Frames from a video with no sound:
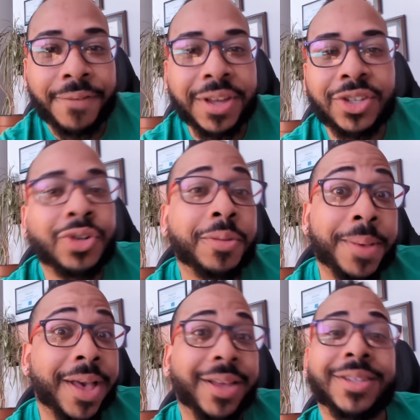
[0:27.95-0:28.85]
fit you
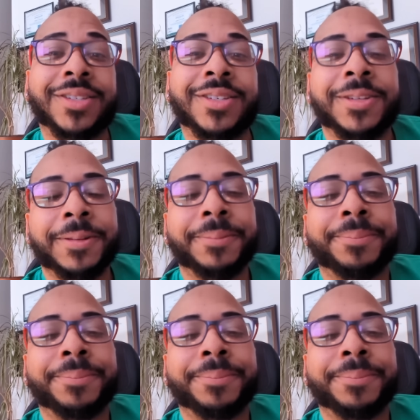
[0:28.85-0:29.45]
best.